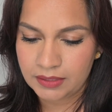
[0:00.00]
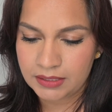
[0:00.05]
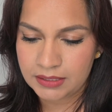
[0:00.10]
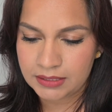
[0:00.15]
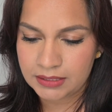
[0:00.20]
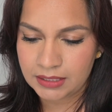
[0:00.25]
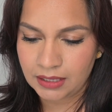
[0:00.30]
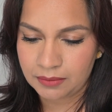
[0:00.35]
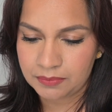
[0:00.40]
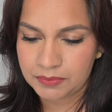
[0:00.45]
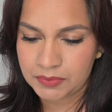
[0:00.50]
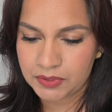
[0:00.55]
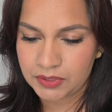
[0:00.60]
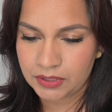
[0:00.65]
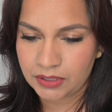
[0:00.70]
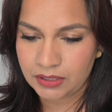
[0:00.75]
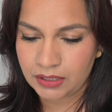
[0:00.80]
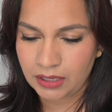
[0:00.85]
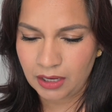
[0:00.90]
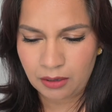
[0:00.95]
This comes
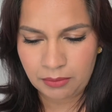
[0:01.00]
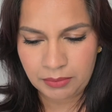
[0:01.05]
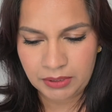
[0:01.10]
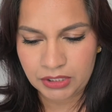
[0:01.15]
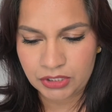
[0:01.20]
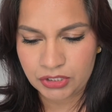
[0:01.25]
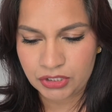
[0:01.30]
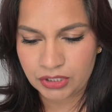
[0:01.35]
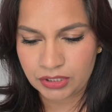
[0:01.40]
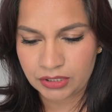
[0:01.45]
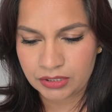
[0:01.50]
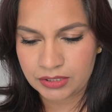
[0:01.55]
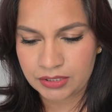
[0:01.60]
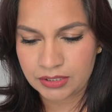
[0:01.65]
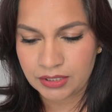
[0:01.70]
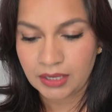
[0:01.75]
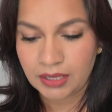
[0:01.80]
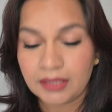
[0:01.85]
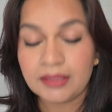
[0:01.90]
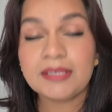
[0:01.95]
in how many
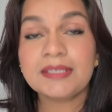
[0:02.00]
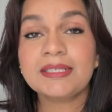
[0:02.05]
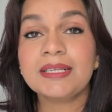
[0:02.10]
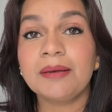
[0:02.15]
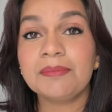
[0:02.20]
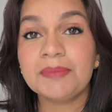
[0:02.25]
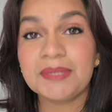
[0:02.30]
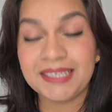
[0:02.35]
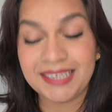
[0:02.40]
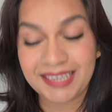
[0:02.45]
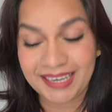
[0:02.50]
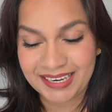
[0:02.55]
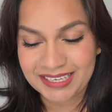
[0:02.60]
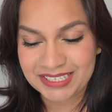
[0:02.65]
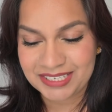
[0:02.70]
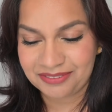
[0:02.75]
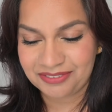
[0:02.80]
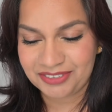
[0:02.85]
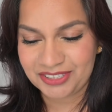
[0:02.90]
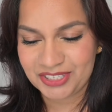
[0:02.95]
shades? This comes in 8
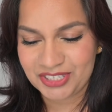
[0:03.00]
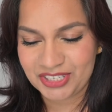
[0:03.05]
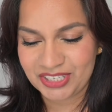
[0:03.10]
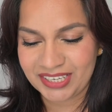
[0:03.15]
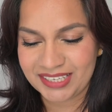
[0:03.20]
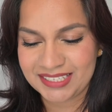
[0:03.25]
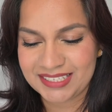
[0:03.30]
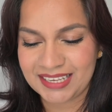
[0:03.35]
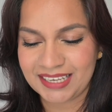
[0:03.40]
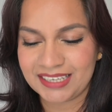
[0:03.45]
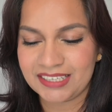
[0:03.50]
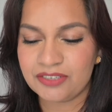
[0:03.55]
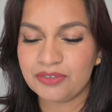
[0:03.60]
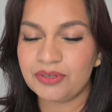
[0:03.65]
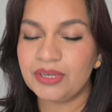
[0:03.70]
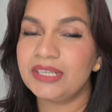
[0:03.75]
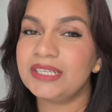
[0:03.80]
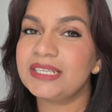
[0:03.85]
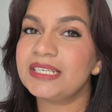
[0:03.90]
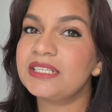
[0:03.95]
different shades and it
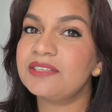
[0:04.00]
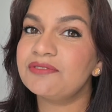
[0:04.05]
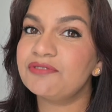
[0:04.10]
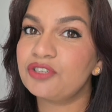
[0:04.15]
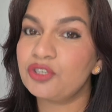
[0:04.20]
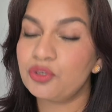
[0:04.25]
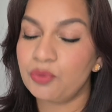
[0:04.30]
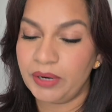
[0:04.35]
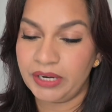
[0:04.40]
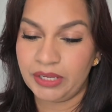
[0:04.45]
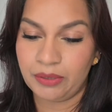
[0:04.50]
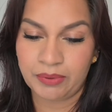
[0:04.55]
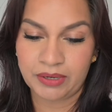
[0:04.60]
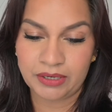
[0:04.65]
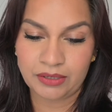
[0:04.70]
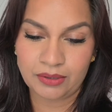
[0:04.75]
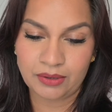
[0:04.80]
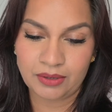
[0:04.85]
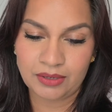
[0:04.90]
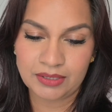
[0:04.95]
retails for
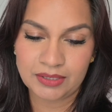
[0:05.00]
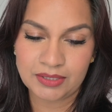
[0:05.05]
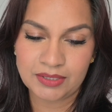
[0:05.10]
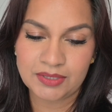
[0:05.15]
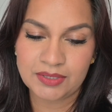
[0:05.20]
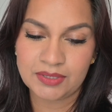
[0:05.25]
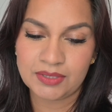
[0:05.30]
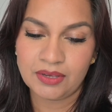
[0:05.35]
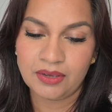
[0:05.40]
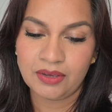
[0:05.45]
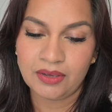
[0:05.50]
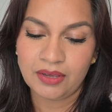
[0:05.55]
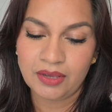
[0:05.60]
$21.